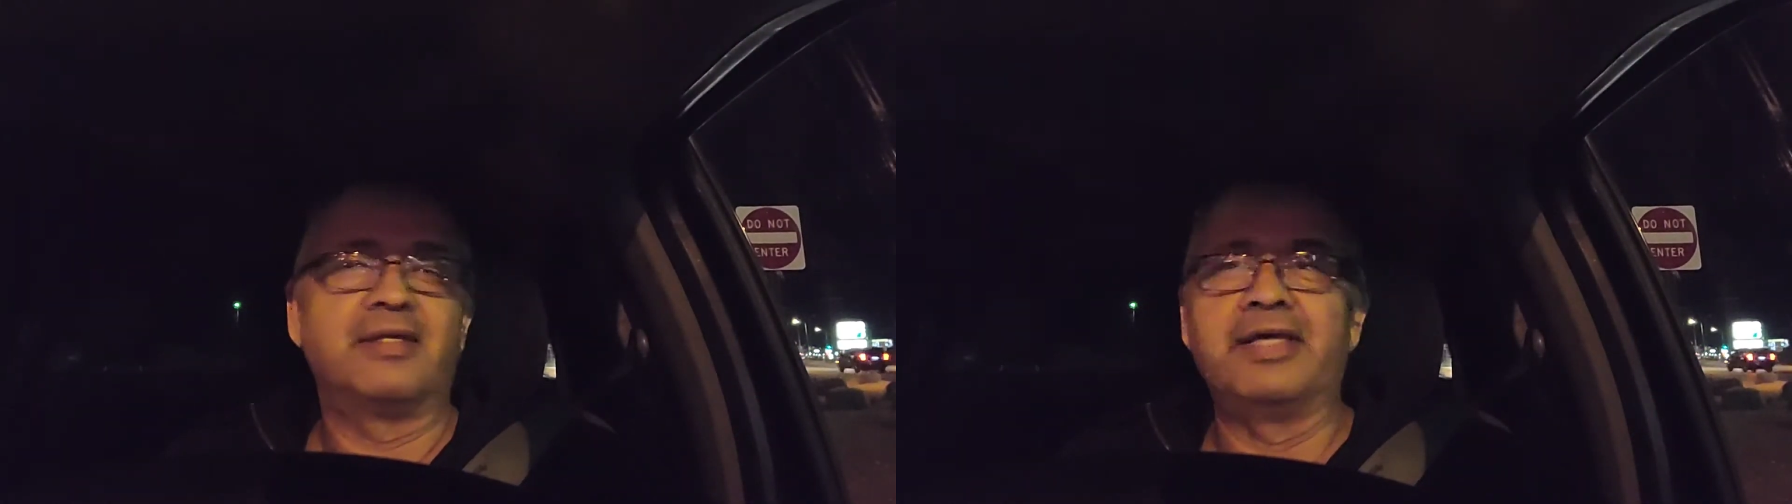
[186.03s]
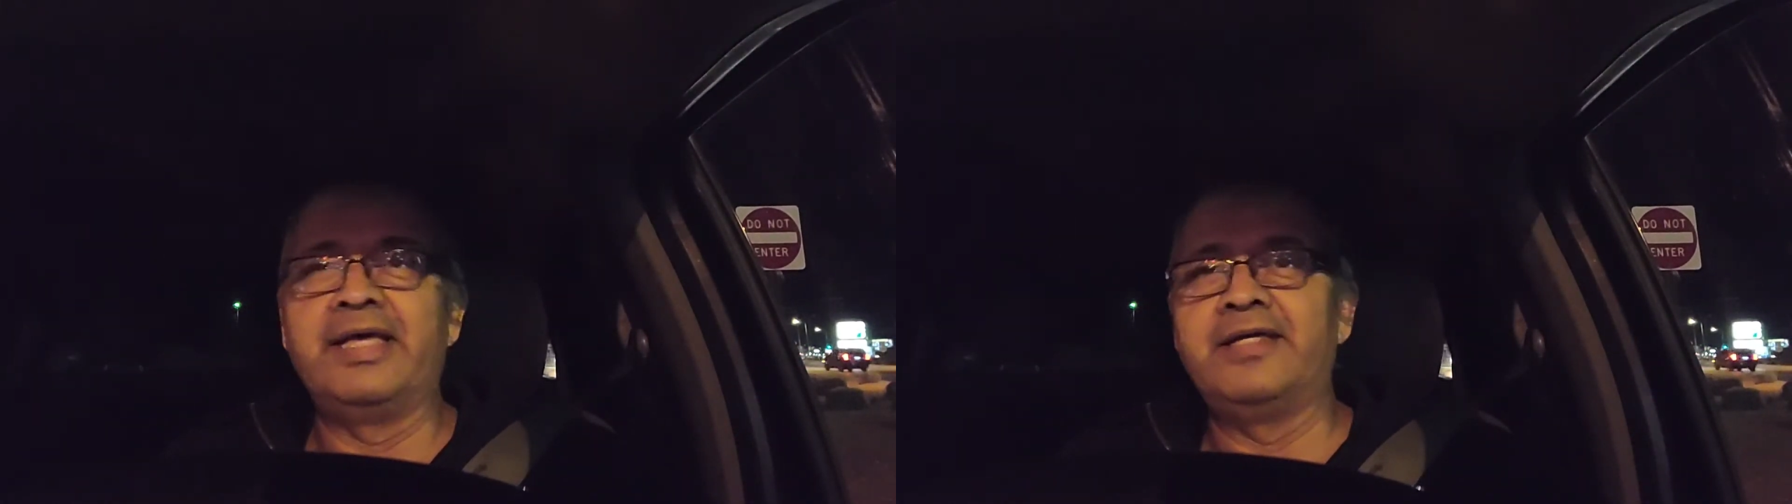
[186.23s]

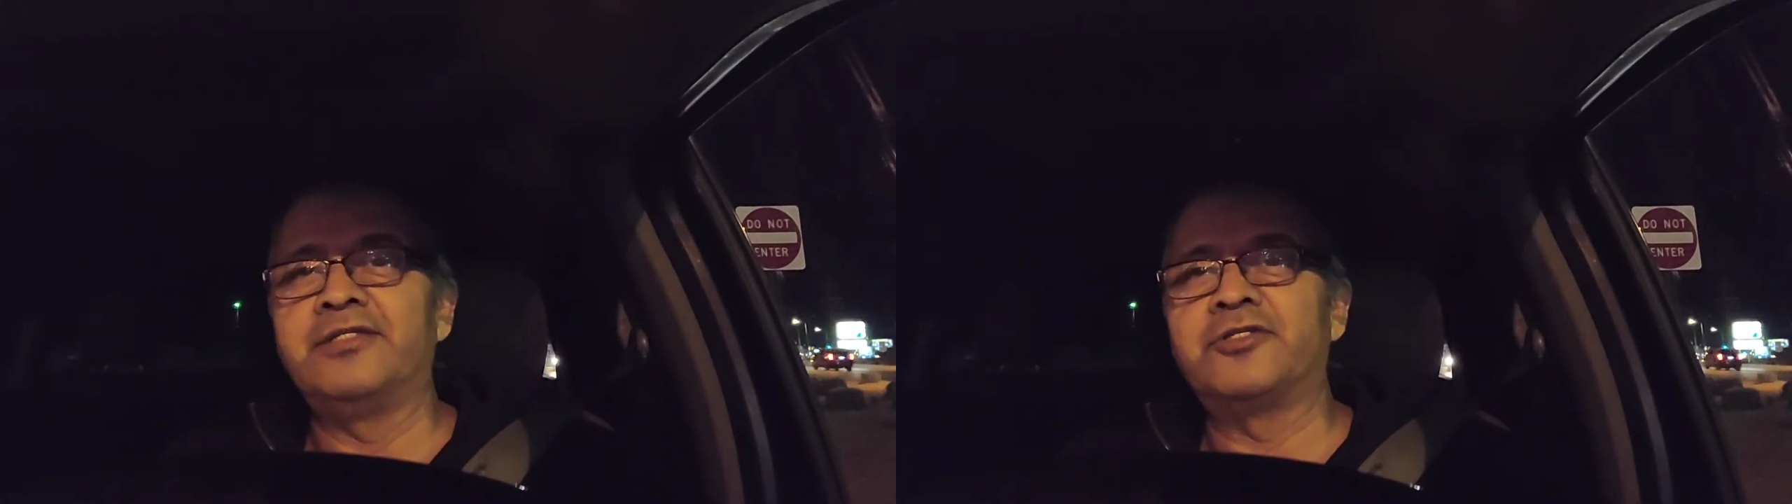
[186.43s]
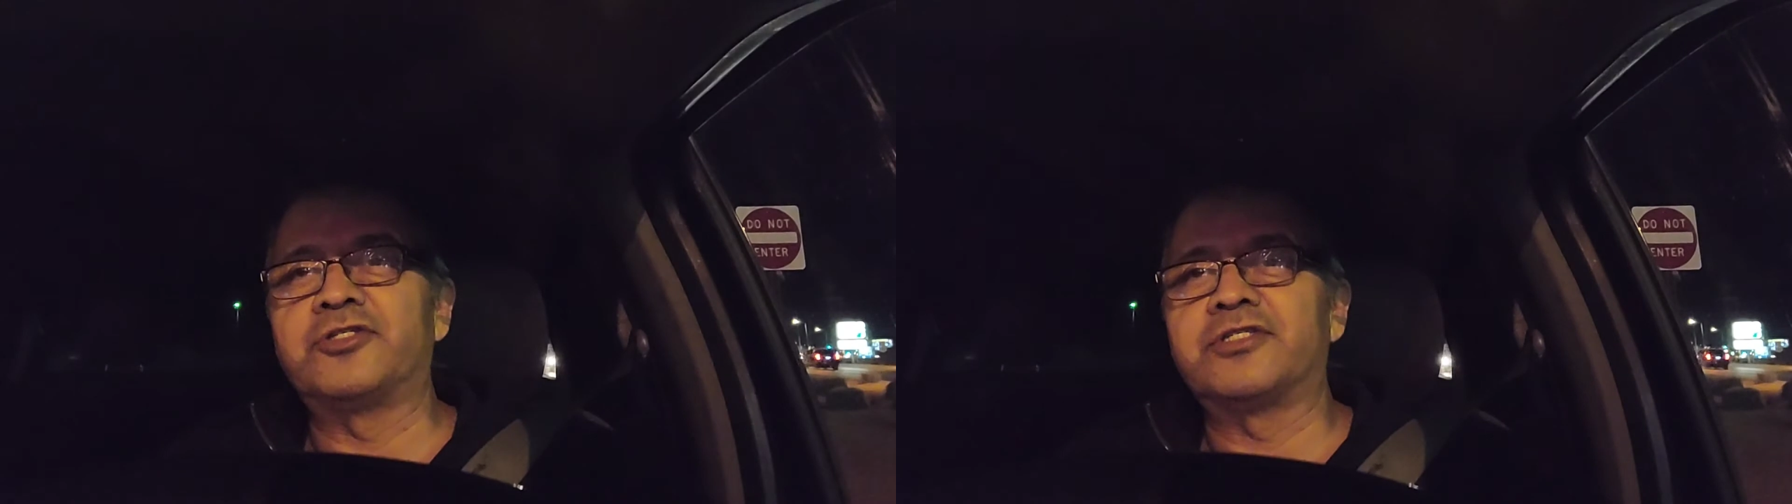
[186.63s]

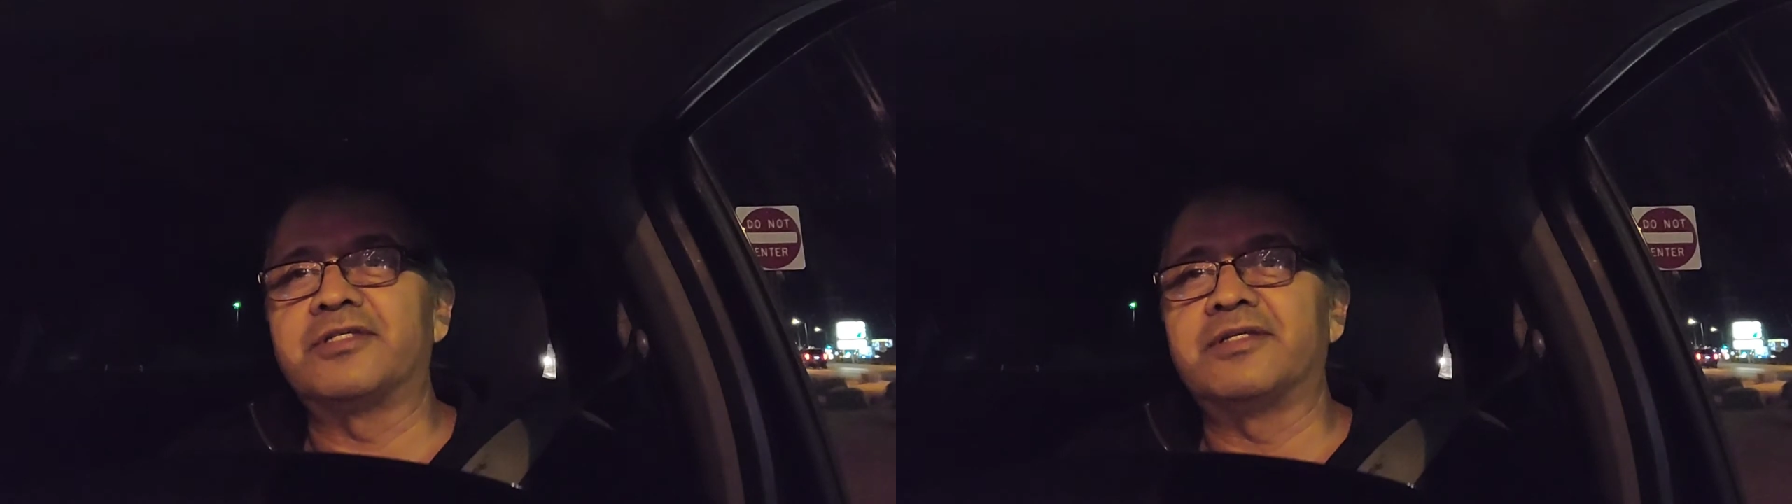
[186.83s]
it's